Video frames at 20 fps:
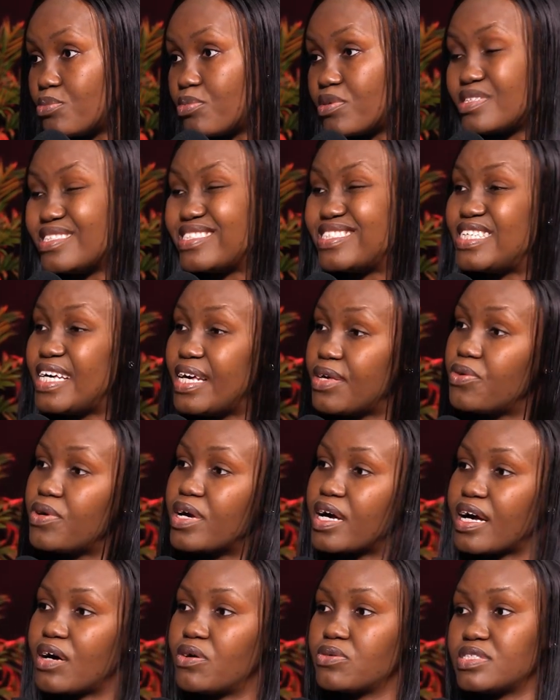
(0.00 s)
But the day you
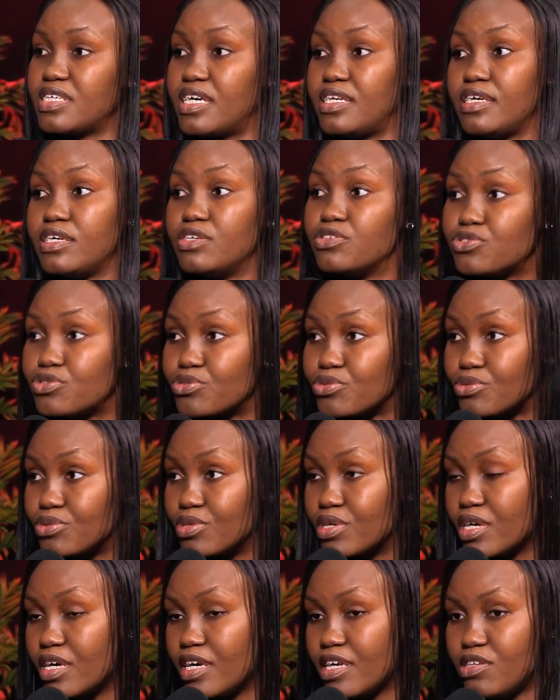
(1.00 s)
encounter an issue,
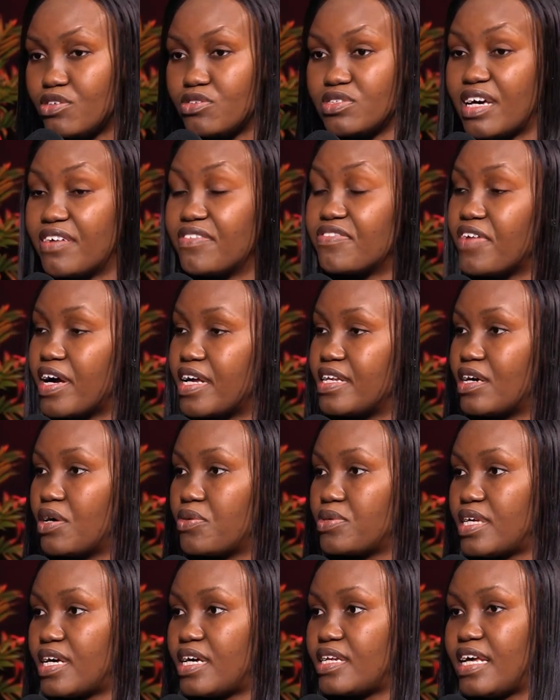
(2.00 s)
you then find
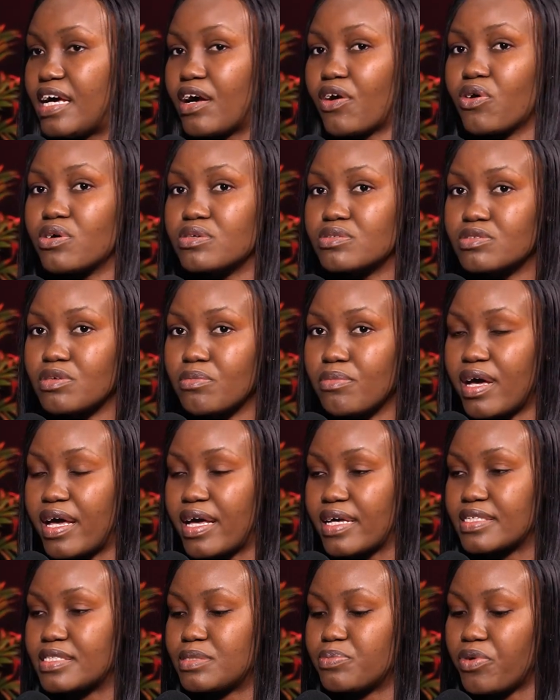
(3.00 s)
out that their customer
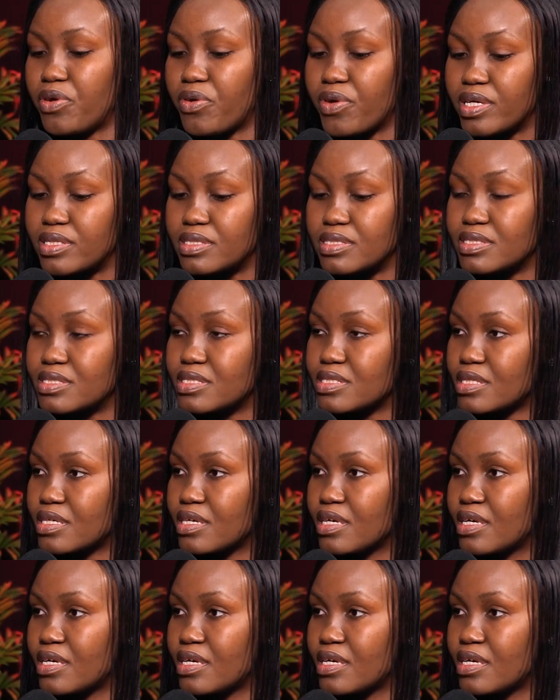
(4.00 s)
experience